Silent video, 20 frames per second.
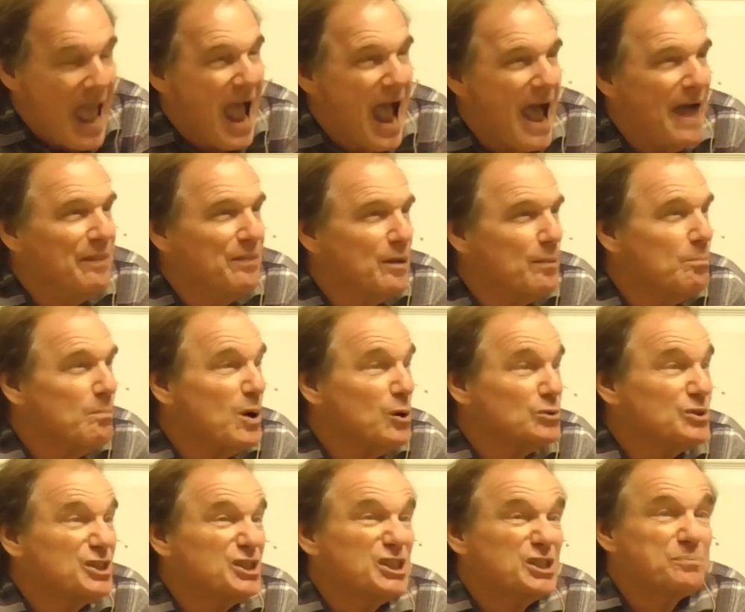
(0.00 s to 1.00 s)
And the
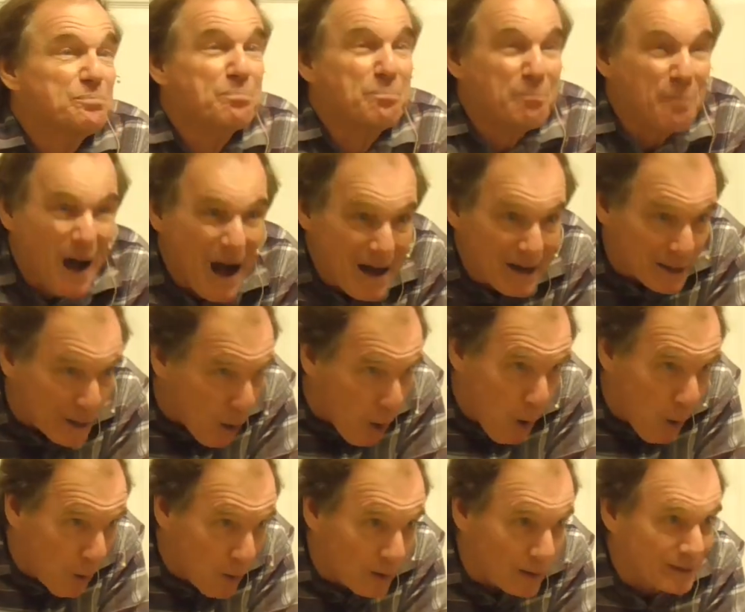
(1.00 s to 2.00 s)
most
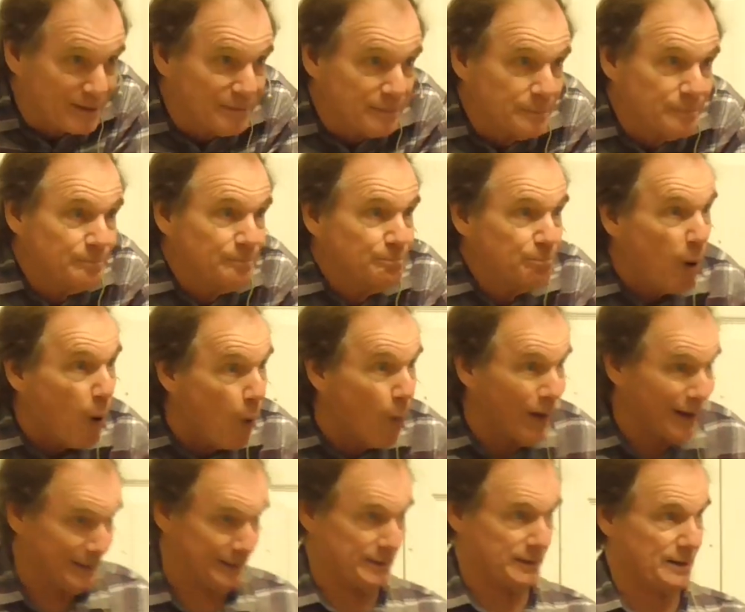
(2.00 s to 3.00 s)
spot-on
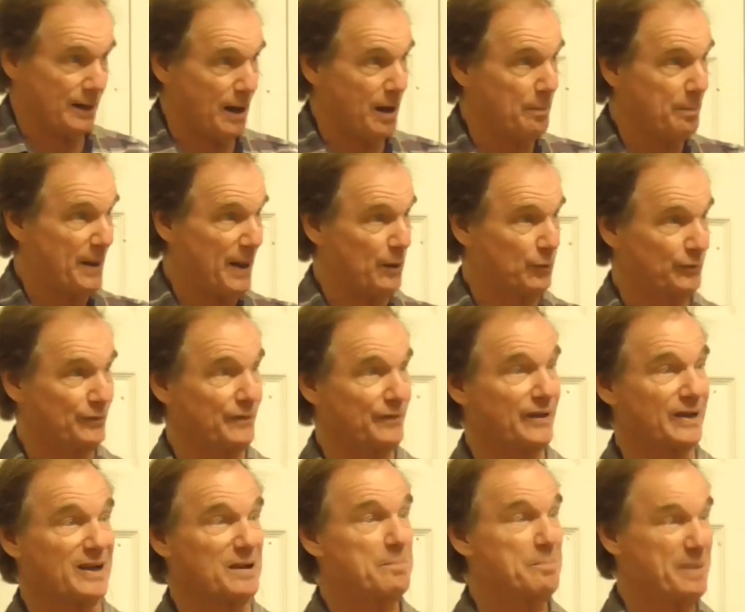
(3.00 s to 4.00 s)
point about
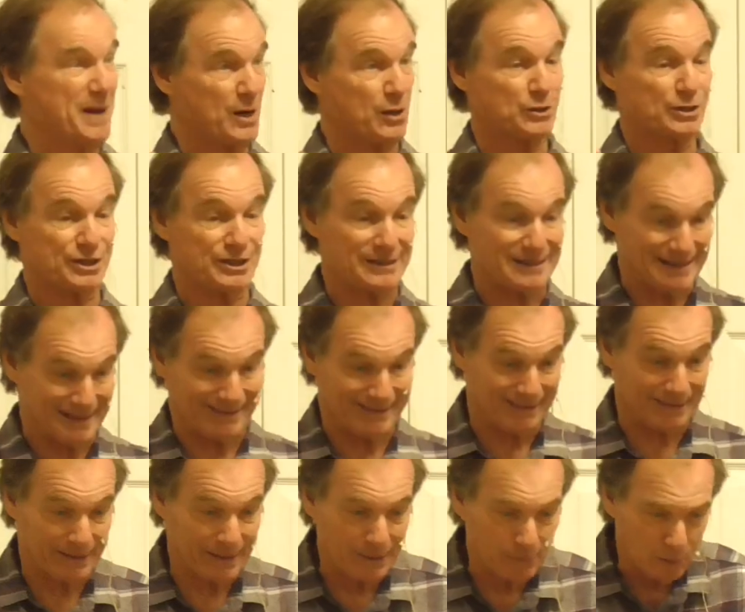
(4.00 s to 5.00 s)
the comparison to the
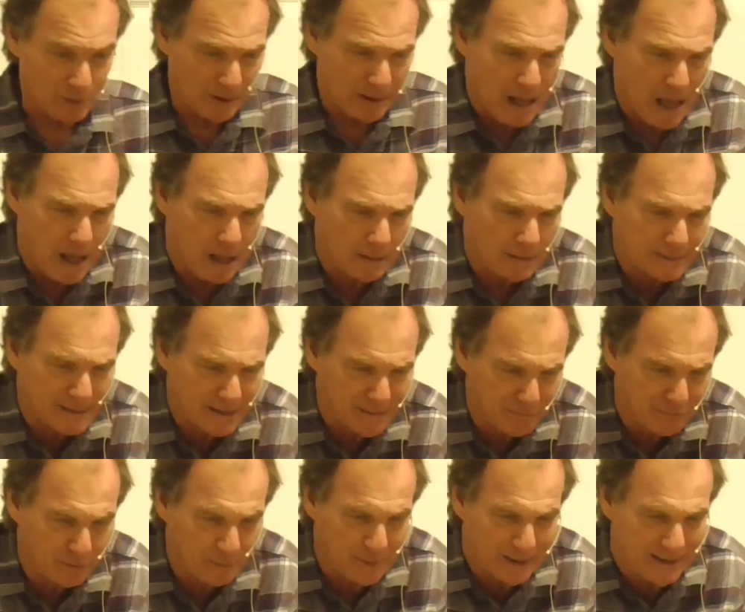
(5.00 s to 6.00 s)
literal holiday
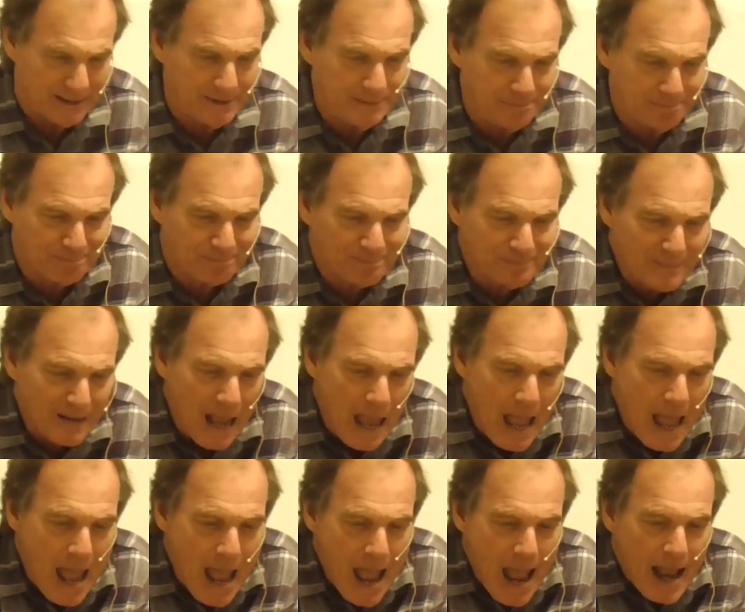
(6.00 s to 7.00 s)
for me
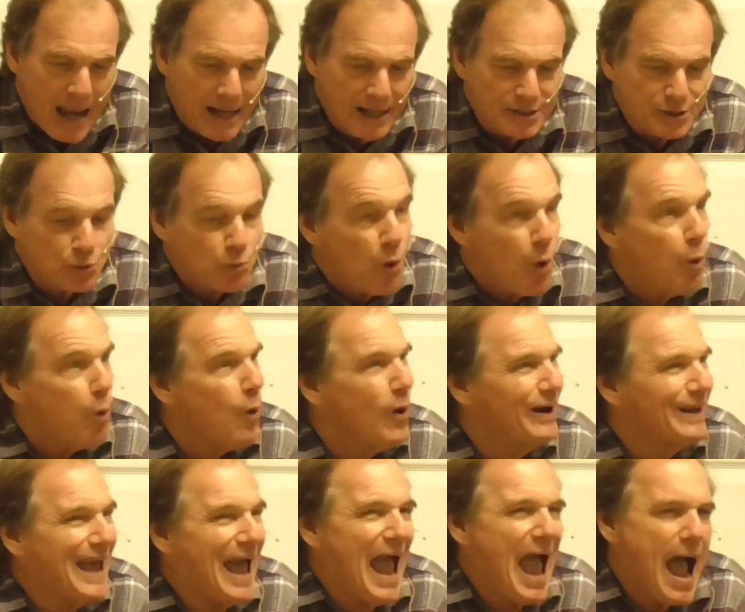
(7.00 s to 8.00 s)
is
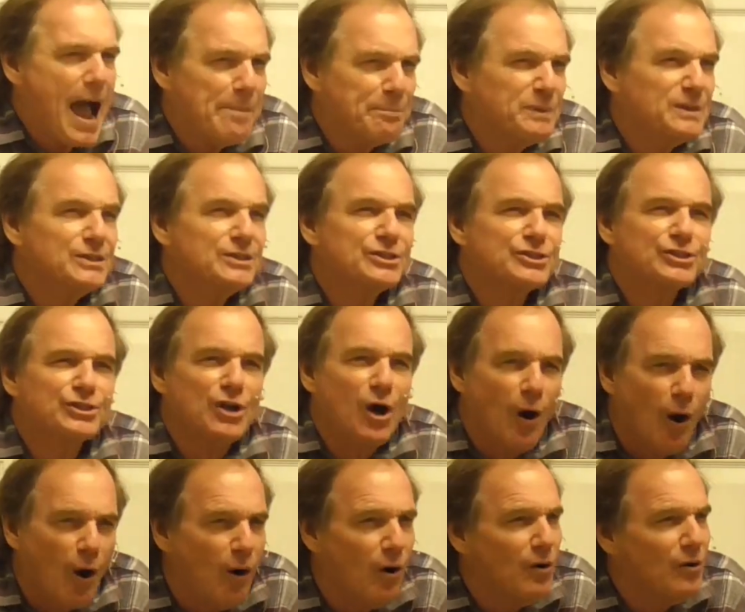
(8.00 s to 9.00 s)
what happens to
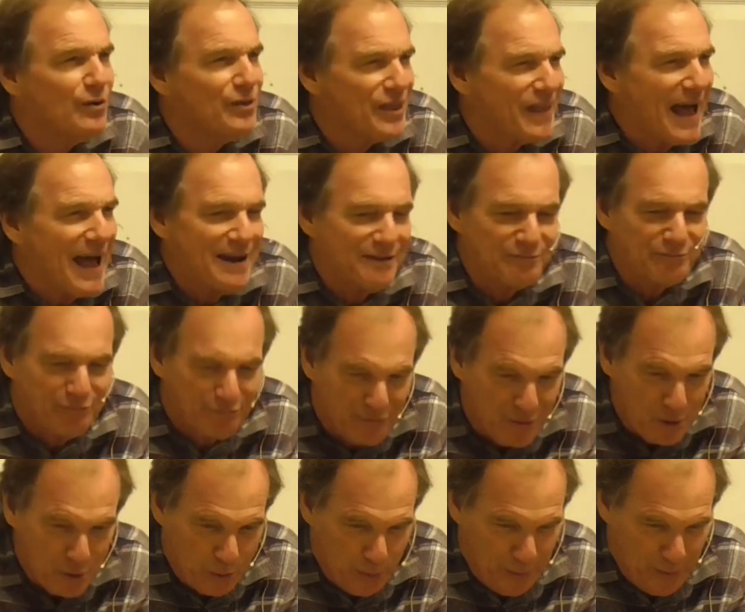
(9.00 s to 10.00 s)
all that
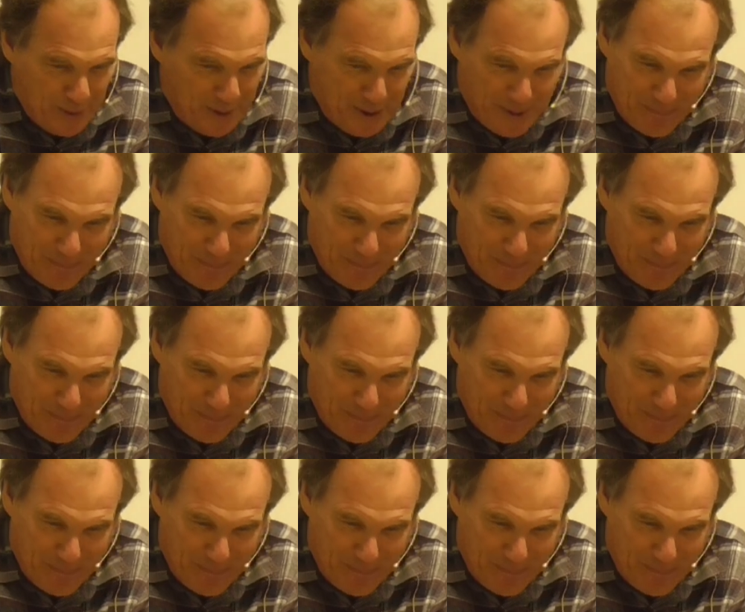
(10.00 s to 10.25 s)
food?